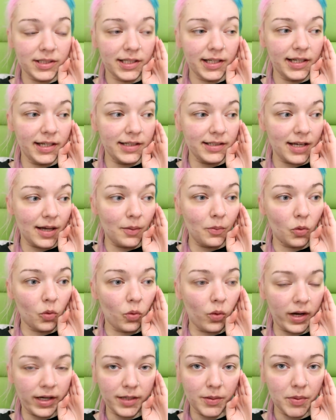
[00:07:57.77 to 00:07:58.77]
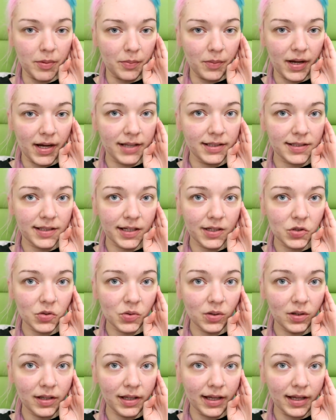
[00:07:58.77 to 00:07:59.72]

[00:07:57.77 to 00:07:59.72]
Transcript: delayed, I'm quite a bit behind schedule.